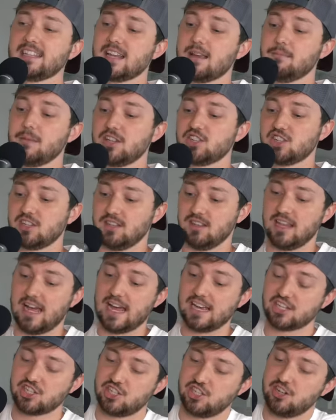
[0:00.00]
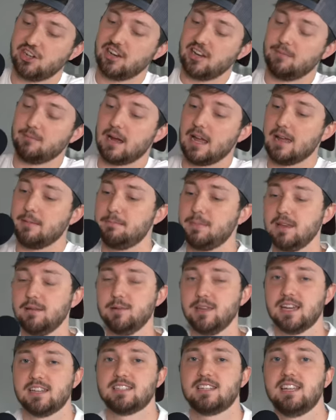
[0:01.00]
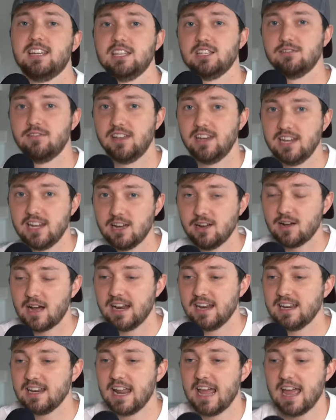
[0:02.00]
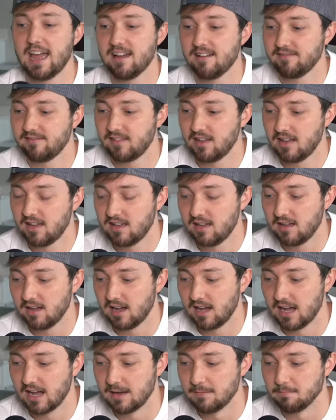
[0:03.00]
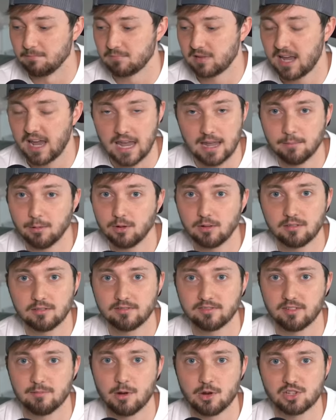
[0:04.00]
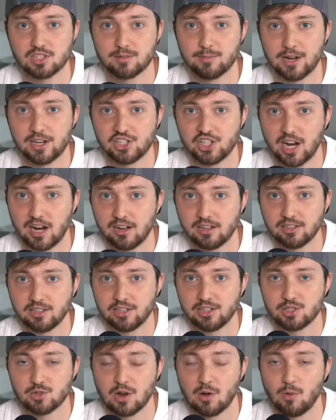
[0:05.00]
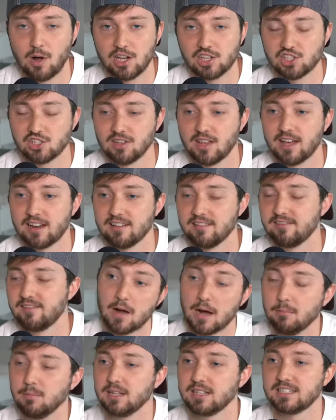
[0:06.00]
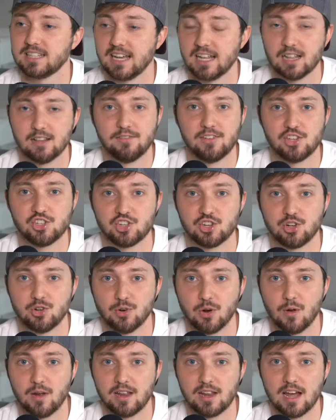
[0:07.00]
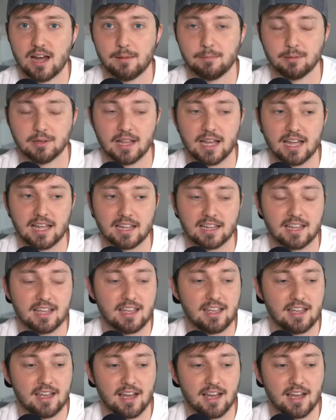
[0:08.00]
As I mentioned last year in my PBS Kids video, I didn't have cable for most of my childhood, so I watched a lot of public television growing up, like